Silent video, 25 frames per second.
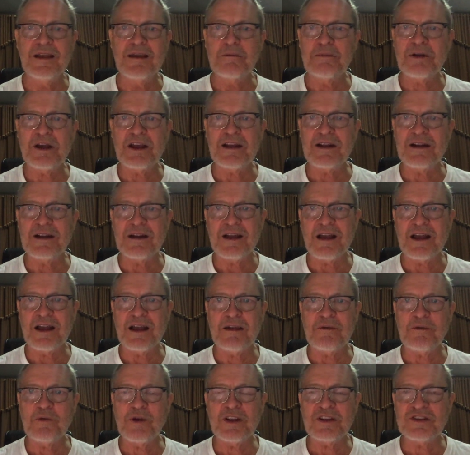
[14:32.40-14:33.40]
But
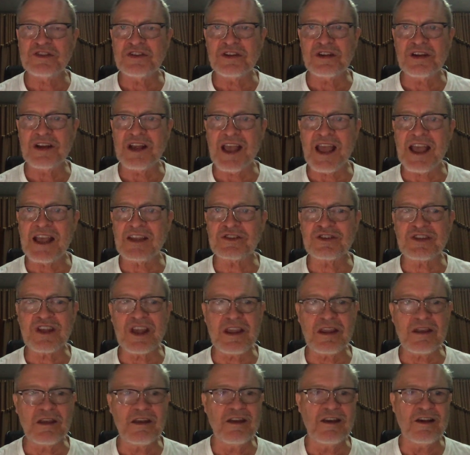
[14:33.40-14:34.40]
I wasn't
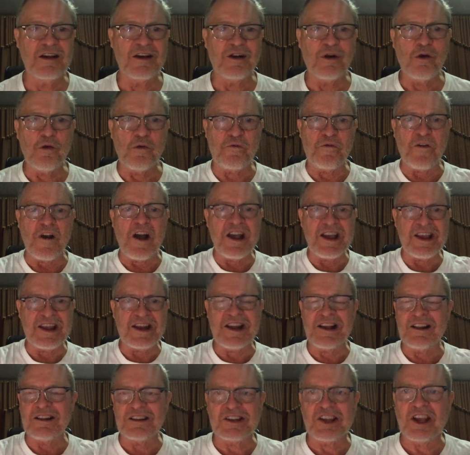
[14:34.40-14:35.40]
asking... Oh, fine,
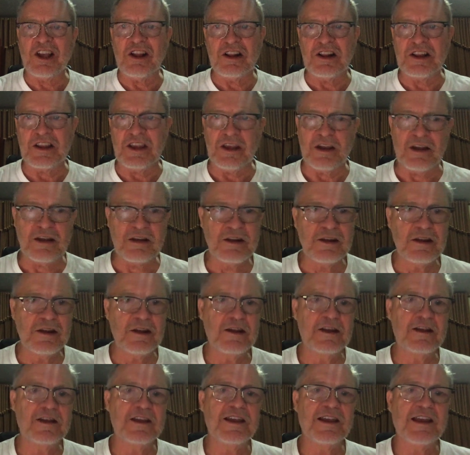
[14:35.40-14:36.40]
I'll tell you.
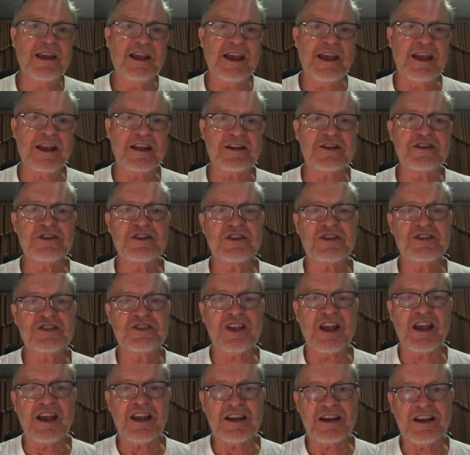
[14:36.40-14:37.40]
Hedge
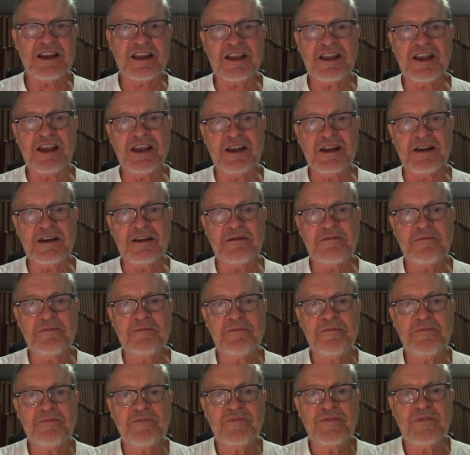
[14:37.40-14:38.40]
sighed again.
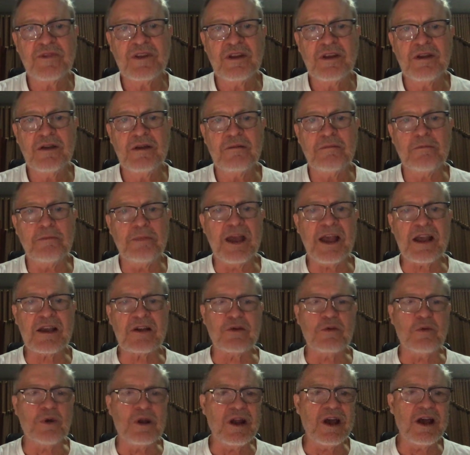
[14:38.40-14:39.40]
Back
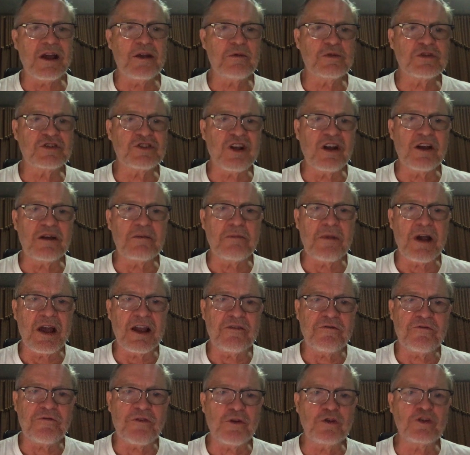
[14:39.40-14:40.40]
when I was on
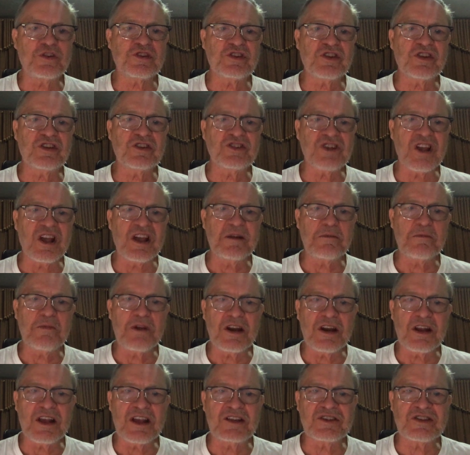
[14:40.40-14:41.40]
my first
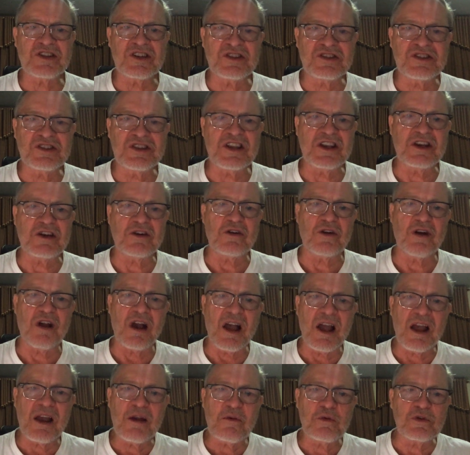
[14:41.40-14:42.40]
assignment as a seeker,
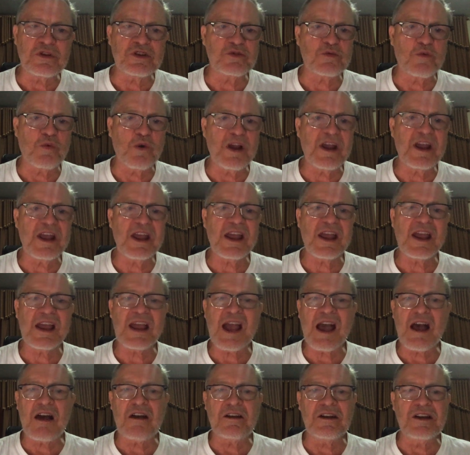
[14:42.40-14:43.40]
I was way
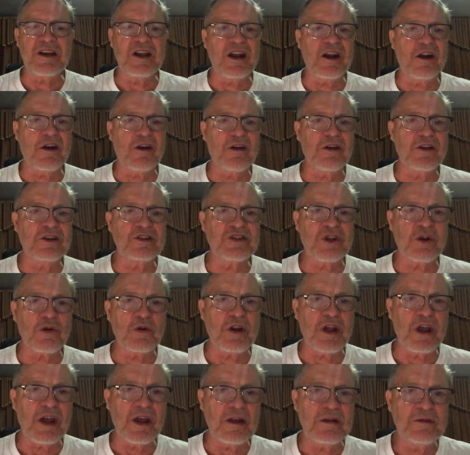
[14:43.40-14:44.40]
out in
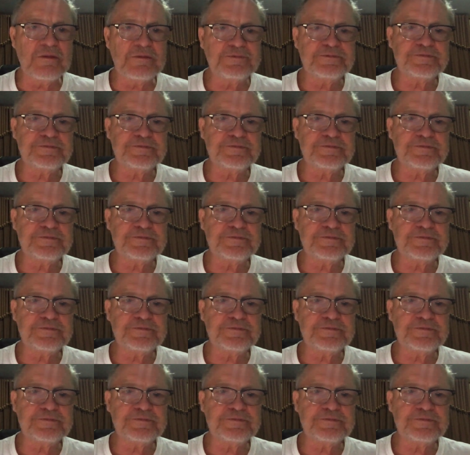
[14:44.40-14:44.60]
Arizona.